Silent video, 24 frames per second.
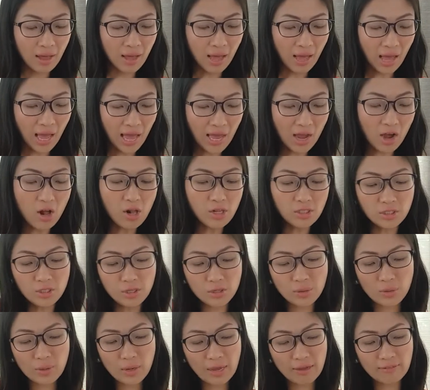I
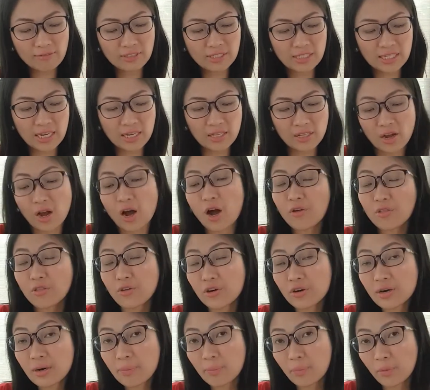also have seen other
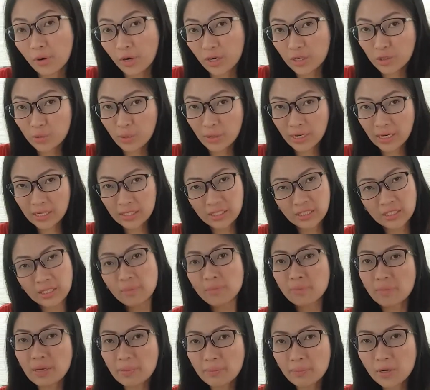reports wherein some
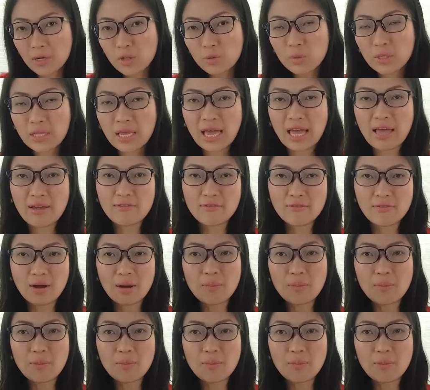people would have